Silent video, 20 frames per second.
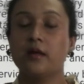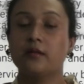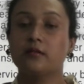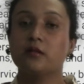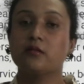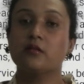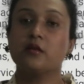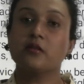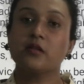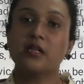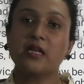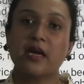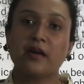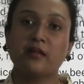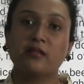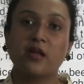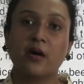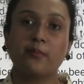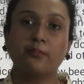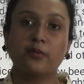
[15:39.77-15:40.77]
These are the
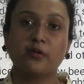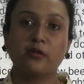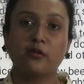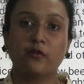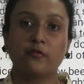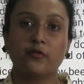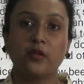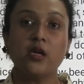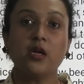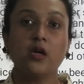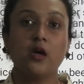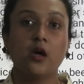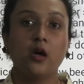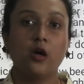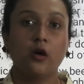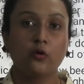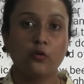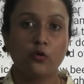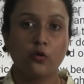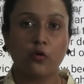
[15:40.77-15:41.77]
examples of the
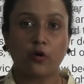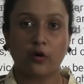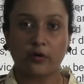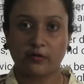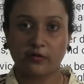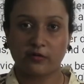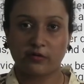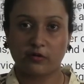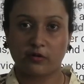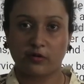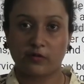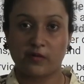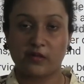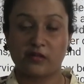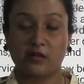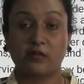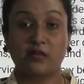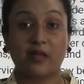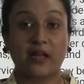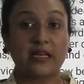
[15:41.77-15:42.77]
low order services.